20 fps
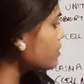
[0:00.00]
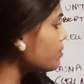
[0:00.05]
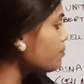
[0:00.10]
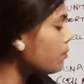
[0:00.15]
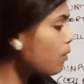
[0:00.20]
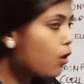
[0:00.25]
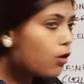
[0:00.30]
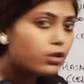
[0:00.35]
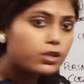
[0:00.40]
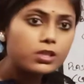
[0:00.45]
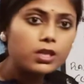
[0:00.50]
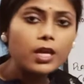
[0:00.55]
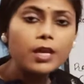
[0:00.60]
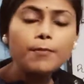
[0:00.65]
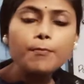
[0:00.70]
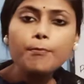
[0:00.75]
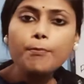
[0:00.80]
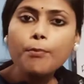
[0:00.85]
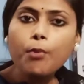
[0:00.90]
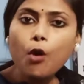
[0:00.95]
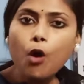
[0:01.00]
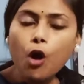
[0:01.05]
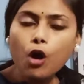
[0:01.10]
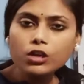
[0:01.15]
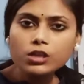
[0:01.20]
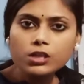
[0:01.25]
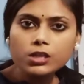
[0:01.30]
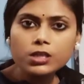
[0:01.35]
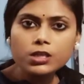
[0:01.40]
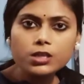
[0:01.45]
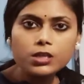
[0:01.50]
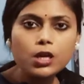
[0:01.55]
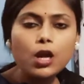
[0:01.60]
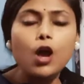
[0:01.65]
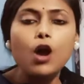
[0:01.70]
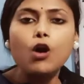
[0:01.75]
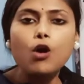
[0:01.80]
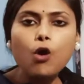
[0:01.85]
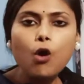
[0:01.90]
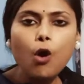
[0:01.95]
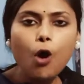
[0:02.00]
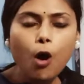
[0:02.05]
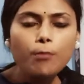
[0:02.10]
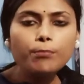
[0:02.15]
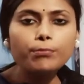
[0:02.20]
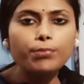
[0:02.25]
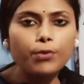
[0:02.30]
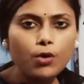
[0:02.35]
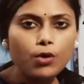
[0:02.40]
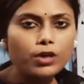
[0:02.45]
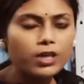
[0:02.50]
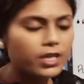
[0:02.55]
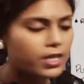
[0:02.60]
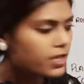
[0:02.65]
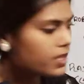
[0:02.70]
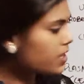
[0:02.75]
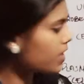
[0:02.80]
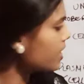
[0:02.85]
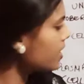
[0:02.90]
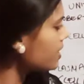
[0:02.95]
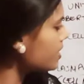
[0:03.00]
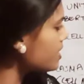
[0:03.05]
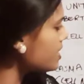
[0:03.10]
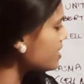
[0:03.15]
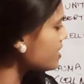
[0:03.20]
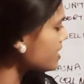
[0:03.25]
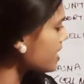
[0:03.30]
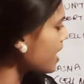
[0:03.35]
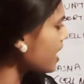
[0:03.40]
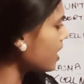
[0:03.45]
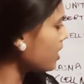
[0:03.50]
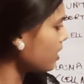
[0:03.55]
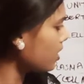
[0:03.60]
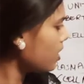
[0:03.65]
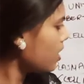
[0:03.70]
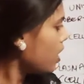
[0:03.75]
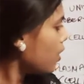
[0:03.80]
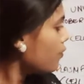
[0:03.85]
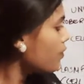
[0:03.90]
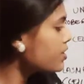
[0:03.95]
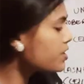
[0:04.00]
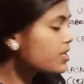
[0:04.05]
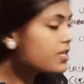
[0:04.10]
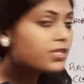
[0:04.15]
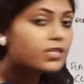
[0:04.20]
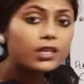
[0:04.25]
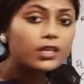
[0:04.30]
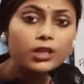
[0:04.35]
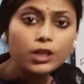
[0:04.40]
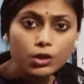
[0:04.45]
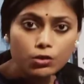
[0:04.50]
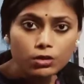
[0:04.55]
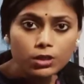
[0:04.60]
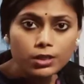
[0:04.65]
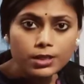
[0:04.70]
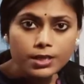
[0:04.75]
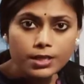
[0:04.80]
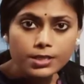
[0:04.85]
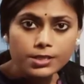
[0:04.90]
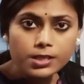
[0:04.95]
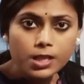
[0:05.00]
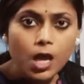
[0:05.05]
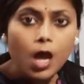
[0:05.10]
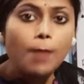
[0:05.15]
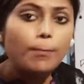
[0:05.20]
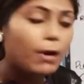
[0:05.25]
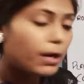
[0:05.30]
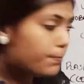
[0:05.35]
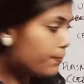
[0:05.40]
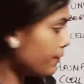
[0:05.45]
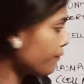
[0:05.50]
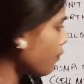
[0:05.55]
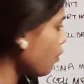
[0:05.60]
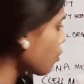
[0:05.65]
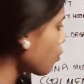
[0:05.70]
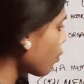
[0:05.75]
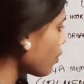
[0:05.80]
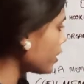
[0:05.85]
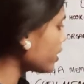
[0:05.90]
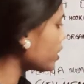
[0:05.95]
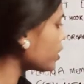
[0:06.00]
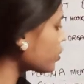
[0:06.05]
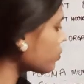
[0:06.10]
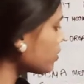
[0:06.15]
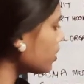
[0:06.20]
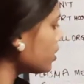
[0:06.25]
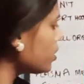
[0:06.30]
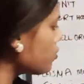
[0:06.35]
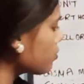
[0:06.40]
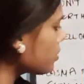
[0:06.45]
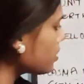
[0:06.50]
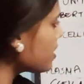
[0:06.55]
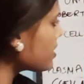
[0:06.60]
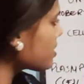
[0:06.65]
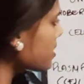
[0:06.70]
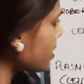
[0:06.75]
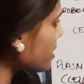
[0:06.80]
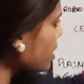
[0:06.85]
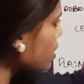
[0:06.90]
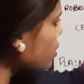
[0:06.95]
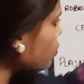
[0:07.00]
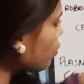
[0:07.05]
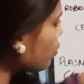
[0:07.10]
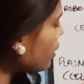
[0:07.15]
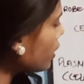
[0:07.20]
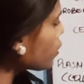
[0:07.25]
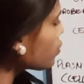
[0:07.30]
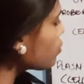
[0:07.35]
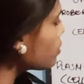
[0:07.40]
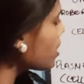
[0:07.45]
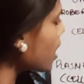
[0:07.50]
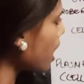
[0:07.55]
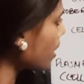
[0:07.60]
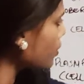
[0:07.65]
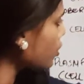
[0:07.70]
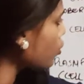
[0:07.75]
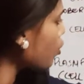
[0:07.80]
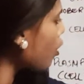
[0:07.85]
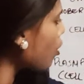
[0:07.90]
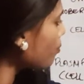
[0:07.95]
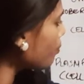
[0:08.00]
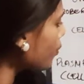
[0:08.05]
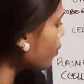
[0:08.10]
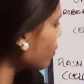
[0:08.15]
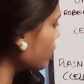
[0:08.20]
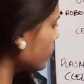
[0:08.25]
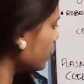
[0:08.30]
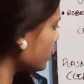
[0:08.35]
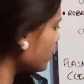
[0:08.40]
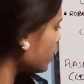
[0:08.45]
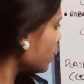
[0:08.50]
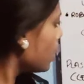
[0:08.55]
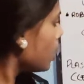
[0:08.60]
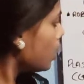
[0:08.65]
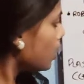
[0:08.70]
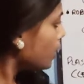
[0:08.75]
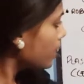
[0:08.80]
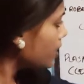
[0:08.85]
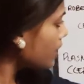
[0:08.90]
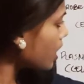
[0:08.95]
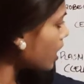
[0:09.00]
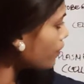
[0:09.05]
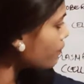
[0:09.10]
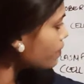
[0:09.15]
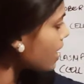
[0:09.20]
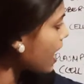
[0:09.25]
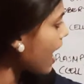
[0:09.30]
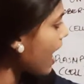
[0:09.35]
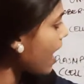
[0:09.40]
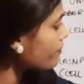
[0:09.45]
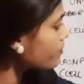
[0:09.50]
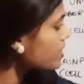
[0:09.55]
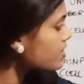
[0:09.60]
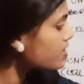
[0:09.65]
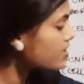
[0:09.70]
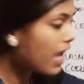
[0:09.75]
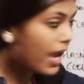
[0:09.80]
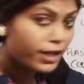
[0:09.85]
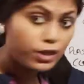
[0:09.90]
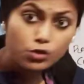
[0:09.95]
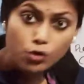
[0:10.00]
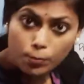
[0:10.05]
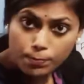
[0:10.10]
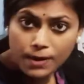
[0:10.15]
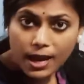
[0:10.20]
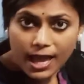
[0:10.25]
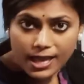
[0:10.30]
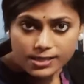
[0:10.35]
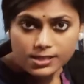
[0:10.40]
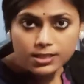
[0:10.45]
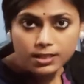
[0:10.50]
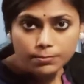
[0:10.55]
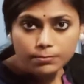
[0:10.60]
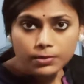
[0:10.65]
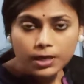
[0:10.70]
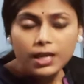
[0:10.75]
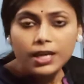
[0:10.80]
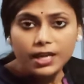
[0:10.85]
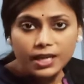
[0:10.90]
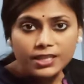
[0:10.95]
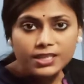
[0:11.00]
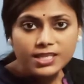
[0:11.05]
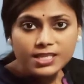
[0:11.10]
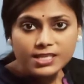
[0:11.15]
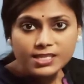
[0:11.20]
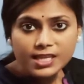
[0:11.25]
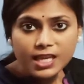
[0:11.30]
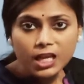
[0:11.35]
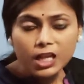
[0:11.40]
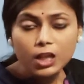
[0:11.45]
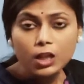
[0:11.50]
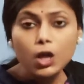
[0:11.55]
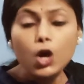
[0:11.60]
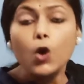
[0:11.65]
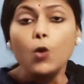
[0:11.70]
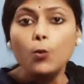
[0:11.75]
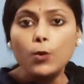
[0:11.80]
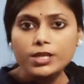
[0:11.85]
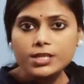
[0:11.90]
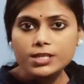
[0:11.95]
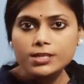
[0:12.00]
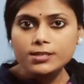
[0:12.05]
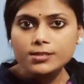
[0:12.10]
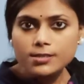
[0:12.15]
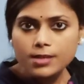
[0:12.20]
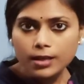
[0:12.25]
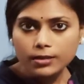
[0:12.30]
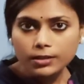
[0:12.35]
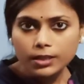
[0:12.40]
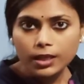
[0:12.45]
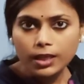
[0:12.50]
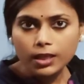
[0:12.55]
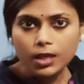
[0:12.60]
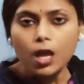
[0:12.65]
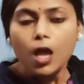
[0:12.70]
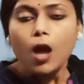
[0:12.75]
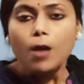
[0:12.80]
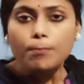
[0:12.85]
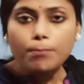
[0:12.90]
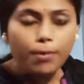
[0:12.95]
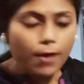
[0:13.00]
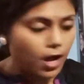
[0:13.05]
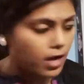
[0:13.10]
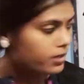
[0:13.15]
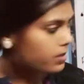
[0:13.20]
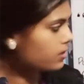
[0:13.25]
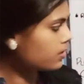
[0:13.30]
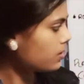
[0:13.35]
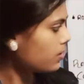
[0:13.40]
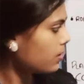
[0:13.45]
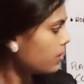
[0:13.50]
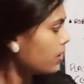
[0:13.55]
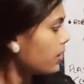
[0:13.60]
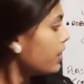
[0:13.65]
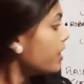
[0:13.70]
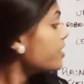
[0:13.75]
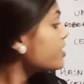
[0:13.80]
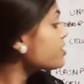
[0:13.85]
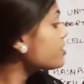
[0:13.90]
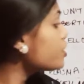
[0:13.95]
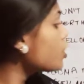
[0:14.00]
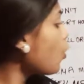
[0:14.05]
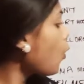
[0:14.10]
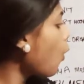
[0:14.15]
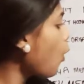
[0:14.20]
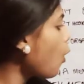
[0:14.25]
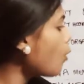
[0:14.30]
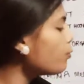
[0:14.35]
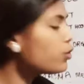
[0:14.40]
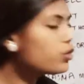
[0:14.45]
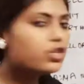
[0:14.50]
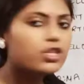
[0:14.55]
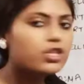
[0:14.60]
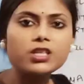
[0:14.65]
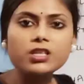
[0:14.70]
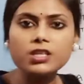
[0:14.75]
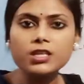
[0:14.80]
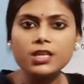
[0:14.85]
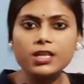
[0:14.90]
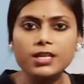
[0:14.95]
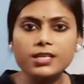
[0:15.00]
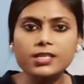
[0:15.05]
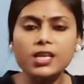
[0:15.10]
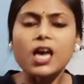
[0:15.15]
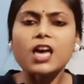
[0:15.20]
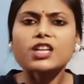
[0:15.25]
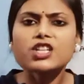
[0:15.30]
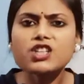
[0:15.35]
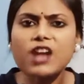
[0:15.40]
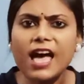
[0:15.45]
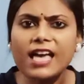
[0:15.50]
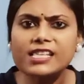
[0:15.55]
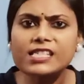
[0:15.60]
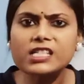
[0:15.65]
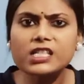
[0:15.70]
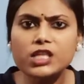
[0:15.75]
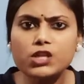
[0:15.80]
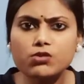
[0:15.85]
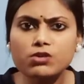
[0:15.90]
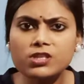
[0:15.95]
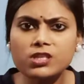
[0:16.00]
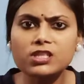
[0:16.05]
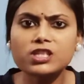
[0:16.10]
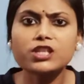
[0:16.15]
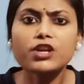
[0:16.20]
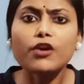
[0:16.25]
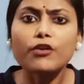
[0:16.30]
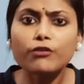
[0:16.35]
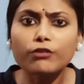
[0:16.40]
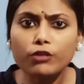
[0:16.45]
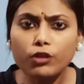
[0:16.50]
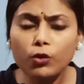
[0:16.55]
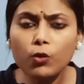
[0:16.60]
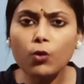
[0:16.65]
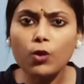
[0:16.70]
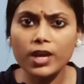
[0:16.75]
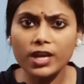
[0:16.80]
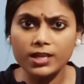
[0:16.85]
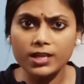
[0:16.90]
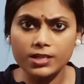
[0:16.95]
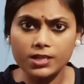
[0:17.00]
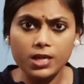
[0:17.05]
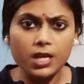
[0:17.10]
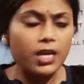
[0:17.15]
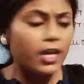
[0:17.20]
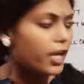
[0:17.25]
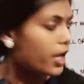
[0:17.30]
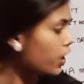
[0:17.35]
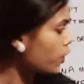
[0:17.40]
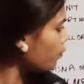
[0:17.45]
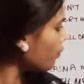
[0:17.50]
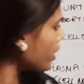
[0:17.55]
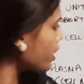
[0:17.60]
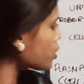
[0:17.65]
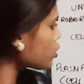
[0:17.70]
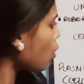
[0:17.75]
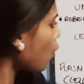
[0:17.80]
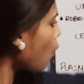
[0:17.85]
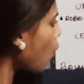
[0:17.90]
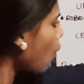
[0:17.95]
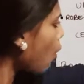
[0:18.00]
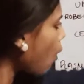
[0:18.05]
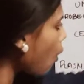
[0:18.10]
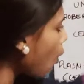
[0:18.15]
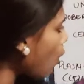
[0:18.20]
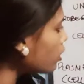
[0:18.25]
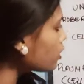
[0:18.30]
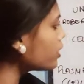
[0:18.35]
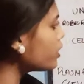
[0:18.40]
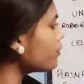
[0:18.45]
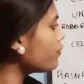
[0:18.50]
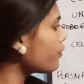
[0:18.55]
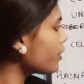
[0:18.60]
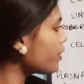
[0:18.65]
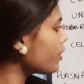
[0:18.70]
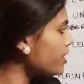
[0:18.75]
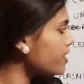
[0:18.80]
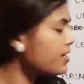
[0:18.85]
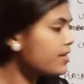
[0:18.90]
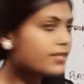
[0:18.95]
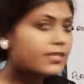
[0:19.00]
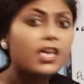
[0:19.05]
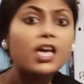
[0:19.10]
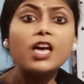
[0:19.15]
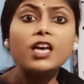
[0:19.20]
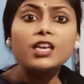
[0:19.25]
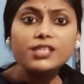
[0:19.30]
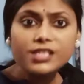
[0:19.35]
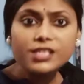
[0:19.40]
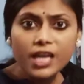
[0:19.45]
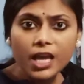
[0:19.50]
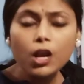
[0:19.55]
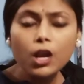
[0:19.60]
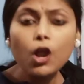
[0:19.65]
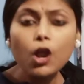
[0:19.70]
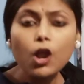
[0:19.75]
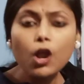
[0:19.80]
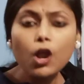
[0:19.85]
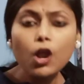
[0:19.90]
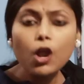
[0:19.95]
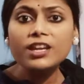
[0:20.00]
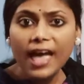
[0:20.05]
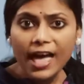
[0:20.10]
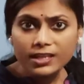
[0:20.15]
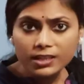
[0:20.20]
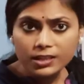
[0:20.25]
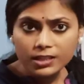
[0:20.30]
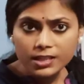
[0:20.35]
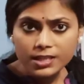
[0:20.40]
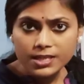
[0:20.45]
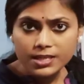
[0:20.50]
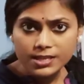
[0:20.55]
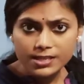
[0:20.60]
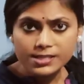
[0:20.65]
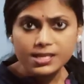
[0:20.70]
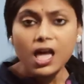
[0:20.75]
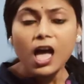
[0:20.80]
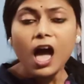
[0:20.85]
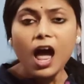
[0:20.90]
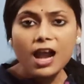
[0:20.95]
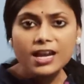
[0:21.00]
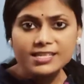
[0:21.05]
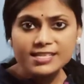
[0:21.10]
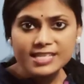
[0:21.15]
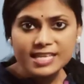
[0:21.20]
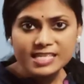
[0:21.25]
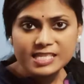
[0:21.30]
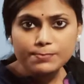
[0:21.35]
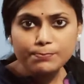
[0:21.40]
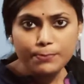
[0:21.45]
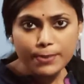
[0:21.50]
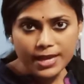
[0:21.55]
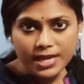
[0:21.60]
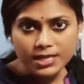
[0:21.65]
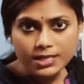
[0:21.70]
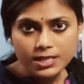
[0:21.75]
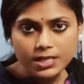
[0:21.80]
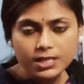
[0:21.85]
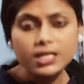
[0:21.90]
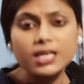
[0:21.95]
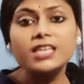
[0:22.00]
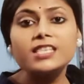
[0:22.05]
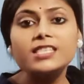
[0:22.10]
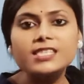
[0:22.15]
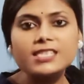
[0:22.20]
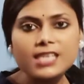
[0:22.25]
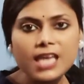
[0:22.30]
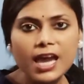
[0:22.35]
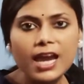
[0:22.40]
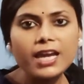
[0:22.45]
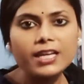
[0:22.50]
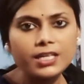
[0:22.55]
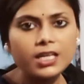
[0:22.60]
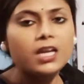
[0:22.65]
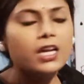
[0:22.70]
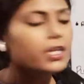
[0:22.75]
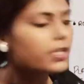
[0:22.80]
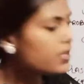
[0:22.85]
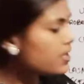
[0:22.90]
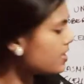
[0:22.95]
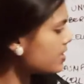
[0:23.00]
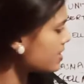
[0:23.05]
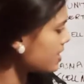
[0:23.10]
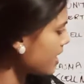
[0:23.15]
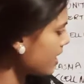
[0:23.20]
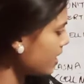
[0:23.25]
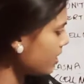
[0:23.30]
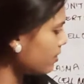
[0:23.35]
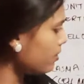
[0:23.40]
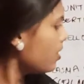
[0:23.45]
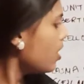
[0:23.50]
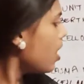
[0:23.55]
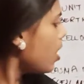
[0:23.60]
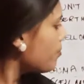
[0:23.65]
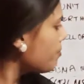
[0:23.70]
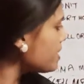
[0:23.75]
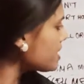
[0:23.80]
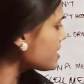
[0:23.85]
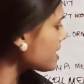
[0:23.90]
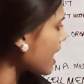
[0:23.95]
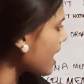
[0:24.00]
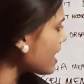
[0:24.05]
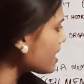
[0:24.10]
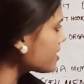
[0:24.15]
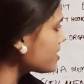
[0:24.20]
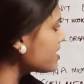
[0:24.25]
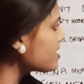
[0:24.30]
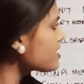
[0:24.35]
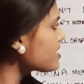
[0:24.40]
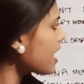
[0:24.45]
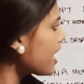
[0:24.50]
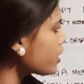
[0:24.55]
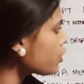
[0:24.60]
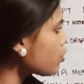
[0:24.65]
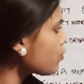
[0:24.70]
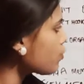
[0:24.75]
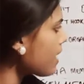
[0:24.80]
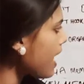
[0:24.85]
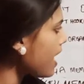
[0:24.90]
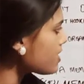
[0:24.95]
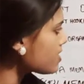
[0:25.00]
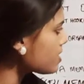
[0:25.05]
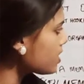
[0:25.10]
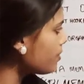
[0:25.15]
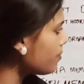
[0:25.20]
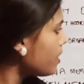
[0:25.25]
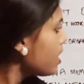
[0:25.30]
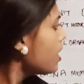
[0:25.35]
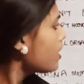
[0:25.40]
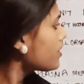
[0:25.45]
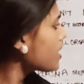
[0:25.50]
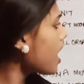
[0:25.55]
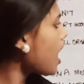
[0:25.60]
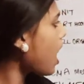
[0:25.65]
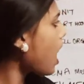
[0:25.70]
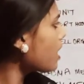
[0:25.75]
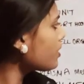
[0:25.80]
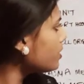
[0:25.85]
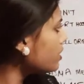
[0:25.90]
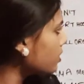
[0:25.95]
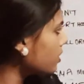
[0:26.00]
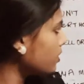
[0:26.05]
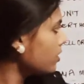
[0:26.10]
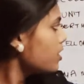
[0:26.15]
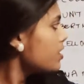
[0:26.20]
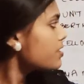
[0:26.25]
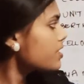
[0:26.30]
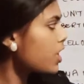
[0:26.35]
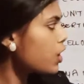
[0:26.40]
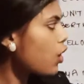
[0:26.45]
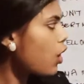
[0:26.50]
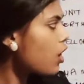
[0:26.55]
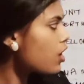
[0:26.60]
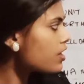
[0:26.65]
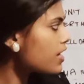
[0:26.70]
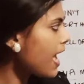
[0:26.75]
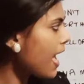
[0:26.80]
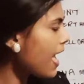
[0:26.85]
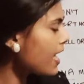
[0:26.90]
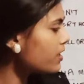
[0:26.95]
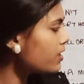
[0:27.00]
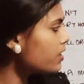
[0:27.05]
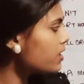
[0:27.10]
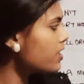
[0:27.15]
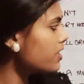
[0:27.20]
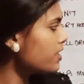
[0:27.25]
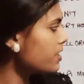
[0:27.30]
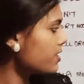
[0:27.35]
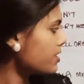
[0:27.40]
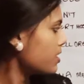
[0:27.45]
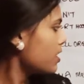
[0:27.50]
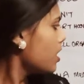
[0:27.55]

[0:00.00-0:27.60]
most important component in the cell, which is the nucleus. But before going into the nucleus, let us look into the other component. Here we have the cytoplasm in the cell, which is nothing but it is the homogeneous translucent fluid in which all the various cell organelles are suspended inside the cell. Besides the cytoplasm, there are other cell organelles,